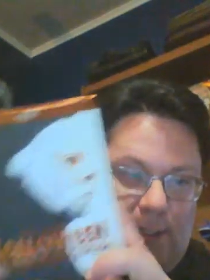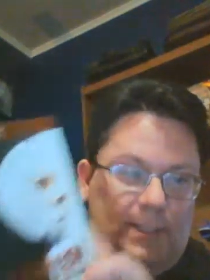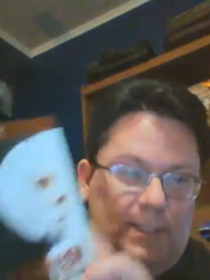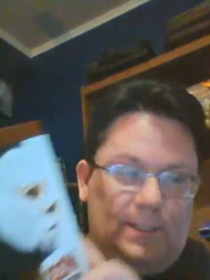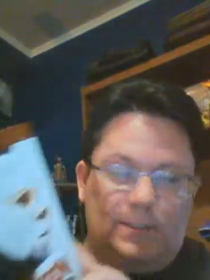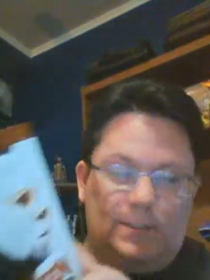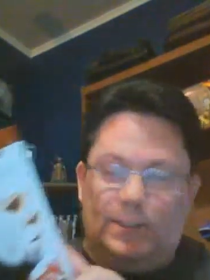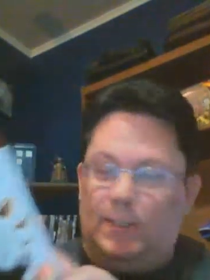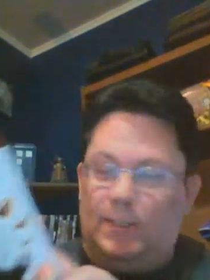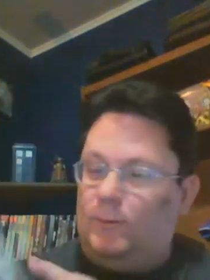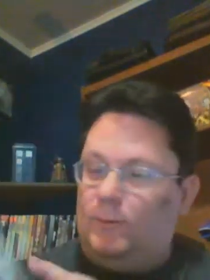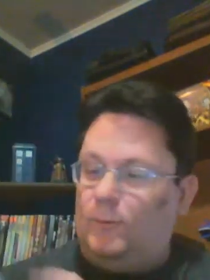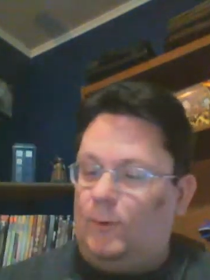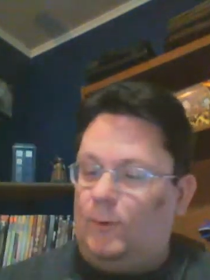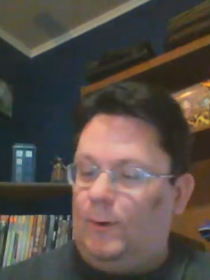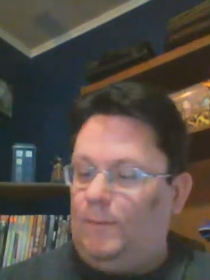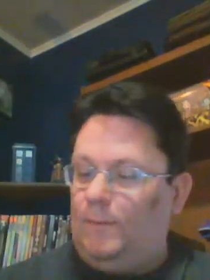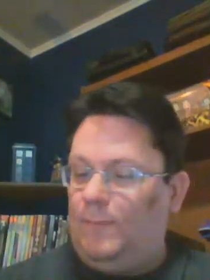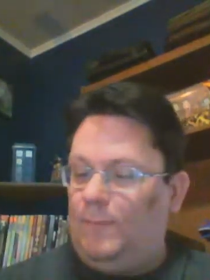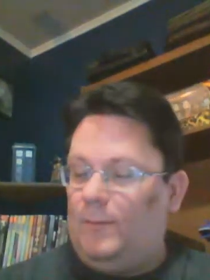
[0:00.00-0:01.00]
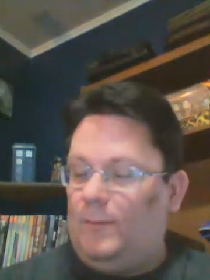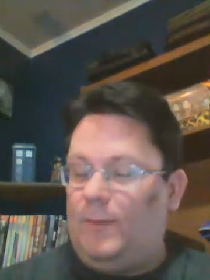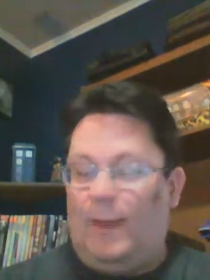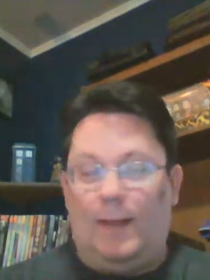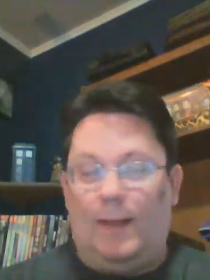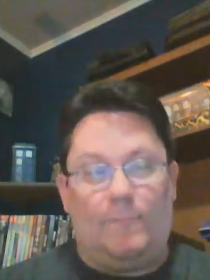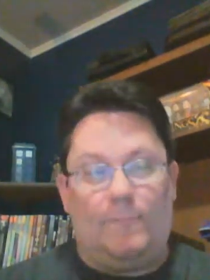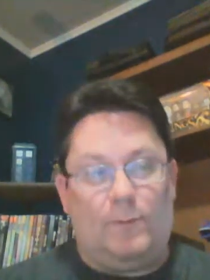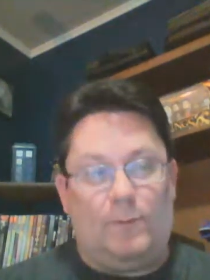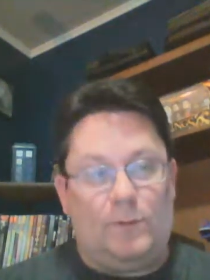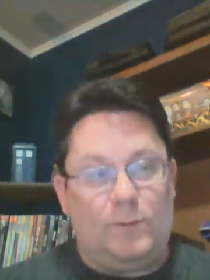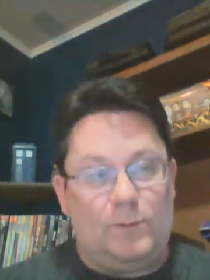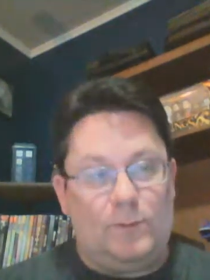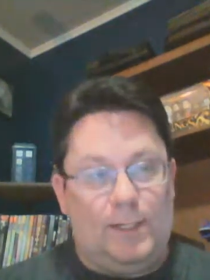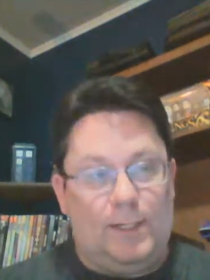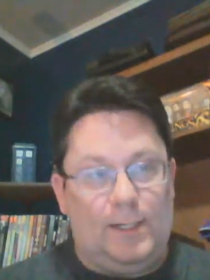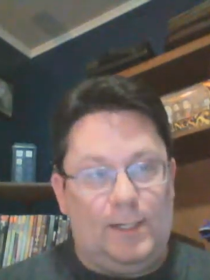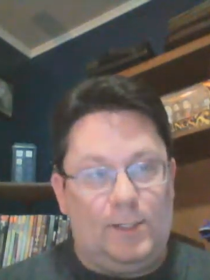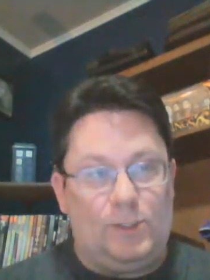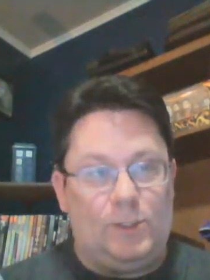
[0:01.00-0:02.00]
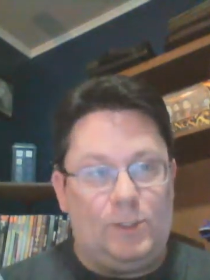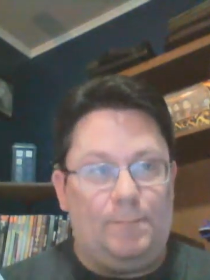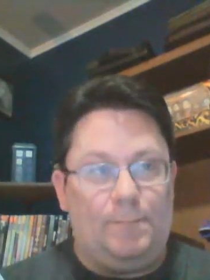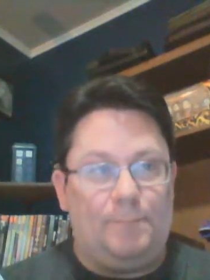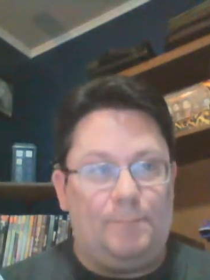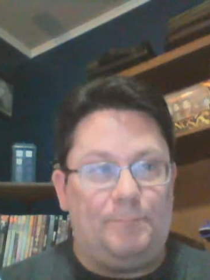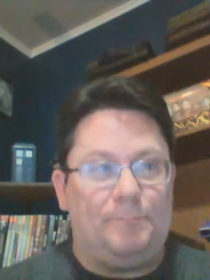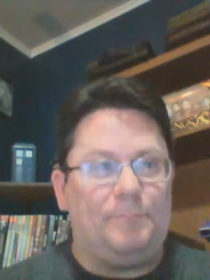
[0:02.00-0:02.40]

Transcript: It is the 35th anniversary edition.